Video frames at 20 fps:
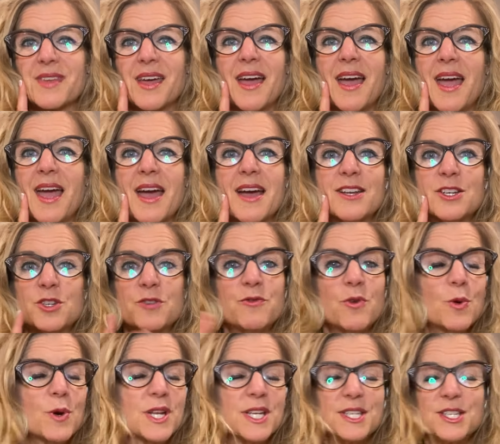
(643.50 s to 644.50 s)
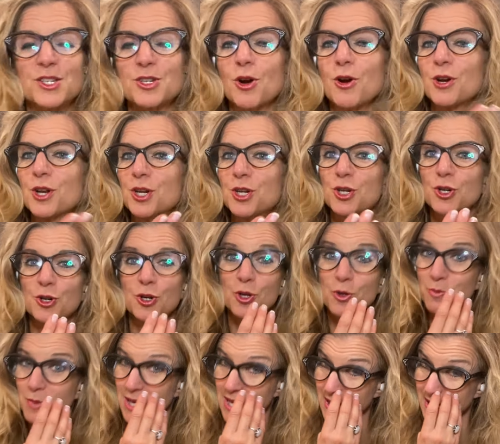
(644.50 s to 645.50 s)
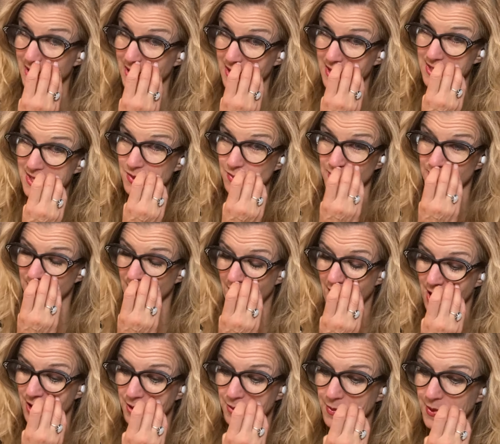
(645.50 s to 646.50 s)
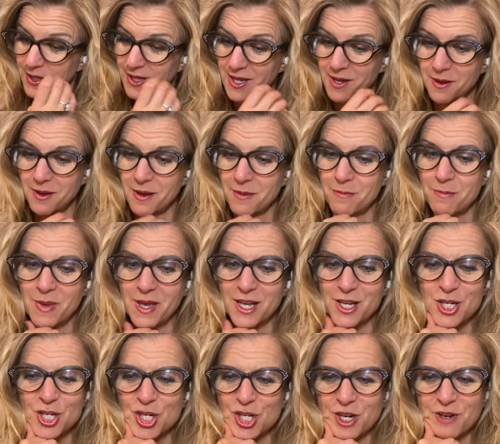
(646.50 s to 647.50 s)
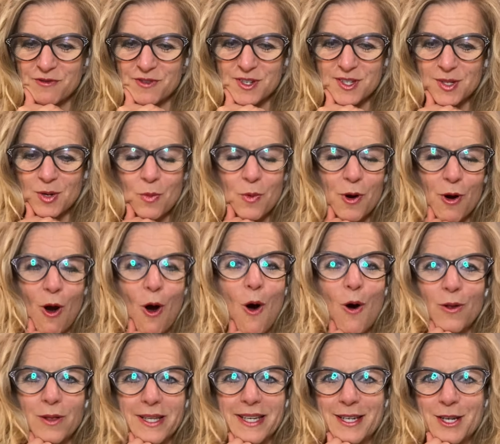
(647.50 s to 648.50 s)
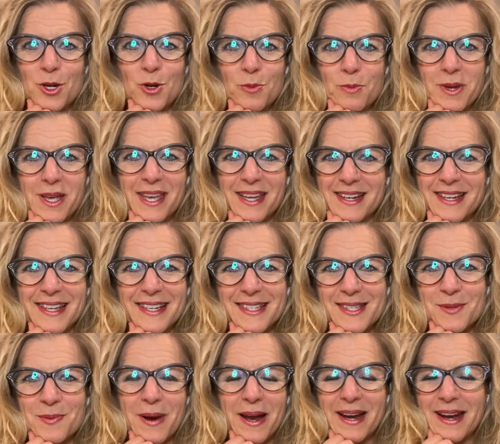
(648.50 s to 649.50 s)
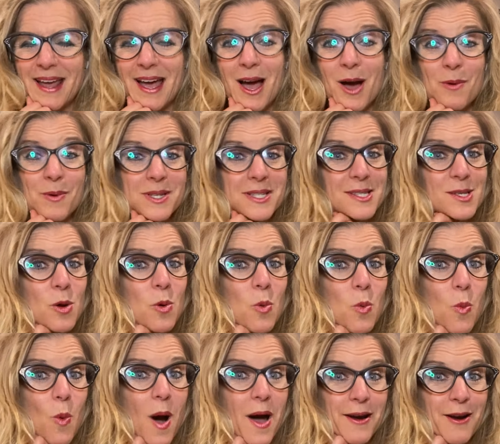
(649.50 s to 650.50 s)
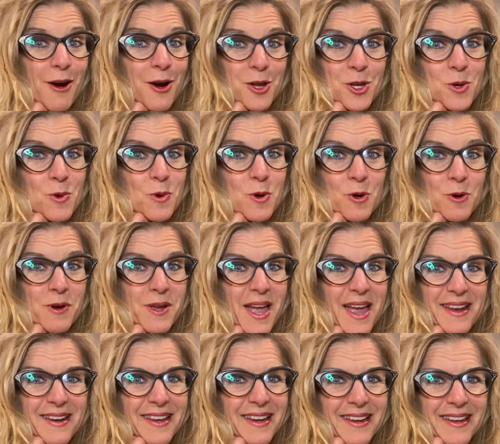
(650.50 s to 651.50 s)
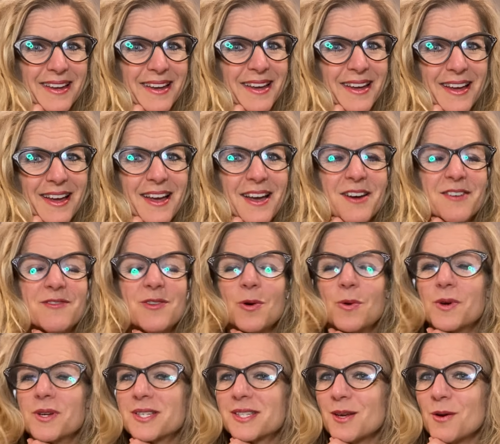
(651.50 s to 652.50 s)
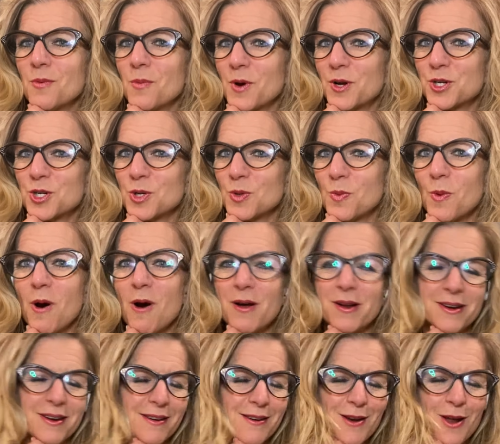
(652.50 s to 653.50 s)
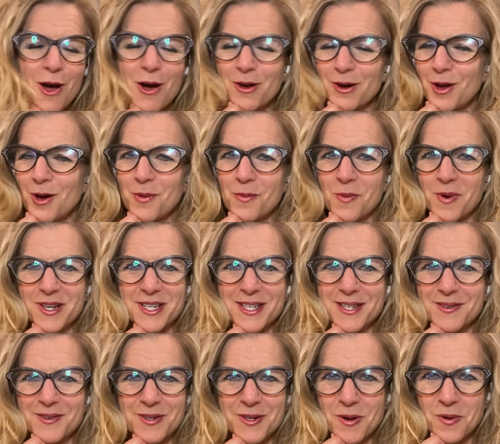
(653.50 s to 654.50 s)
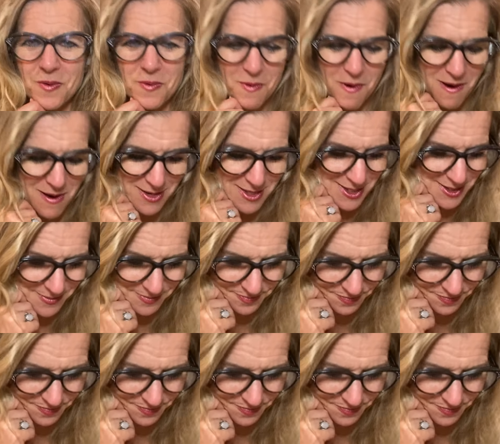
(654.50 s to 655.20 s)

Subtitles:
And you've already started your new beginnings. We've had a really big shift. So we're all in new beginnings right now. And so what are you creating? Focus on what you want, not on what you don't want.